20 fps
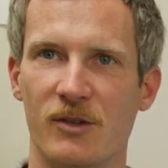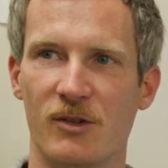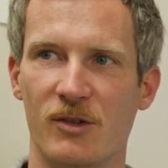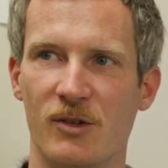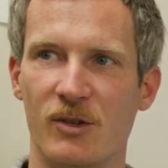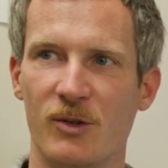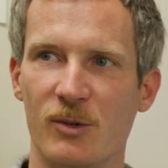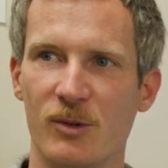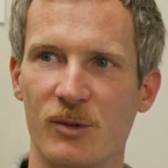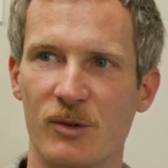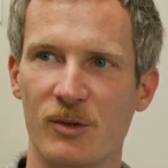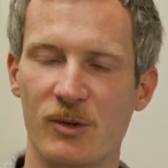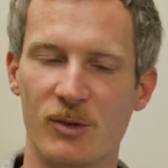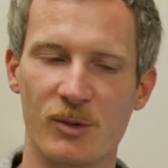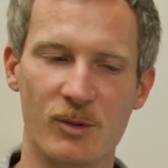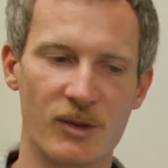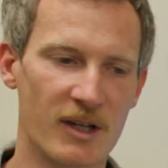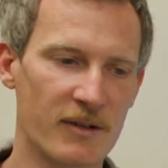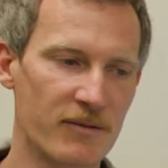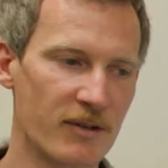
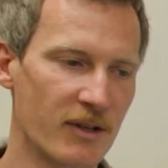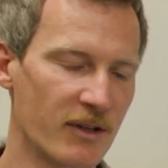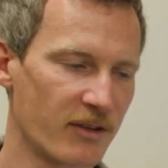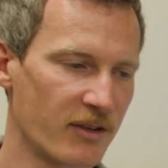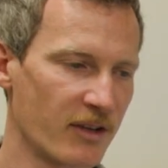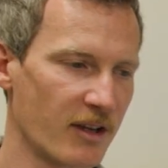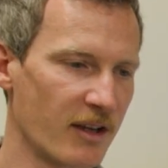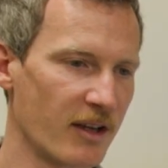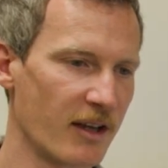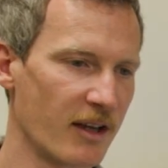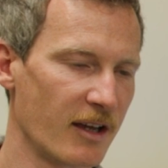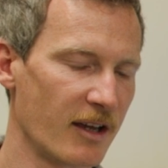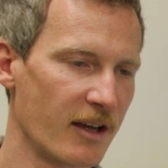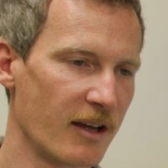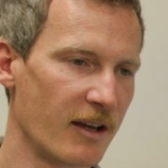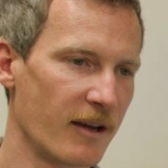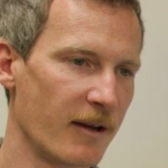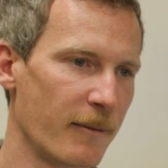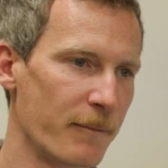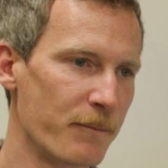to give us
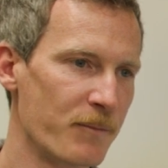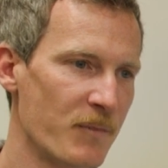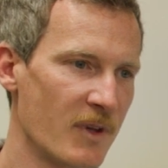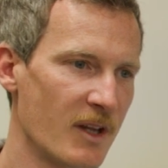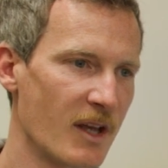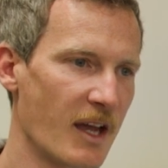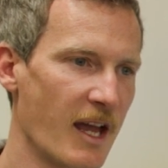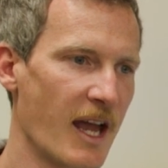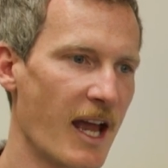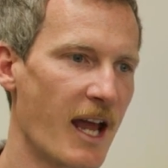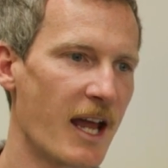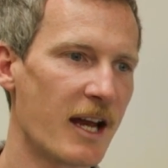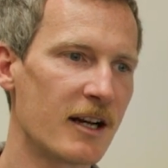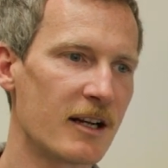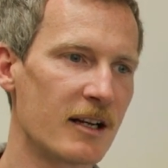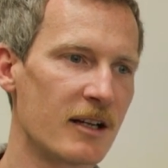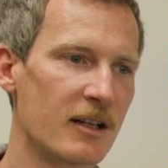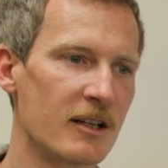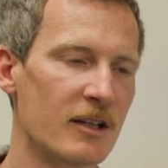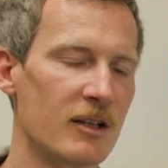a
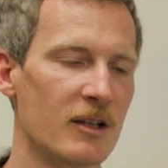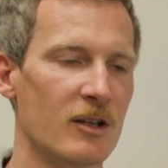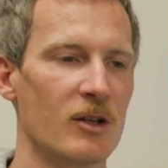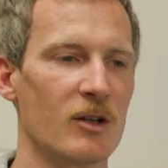handle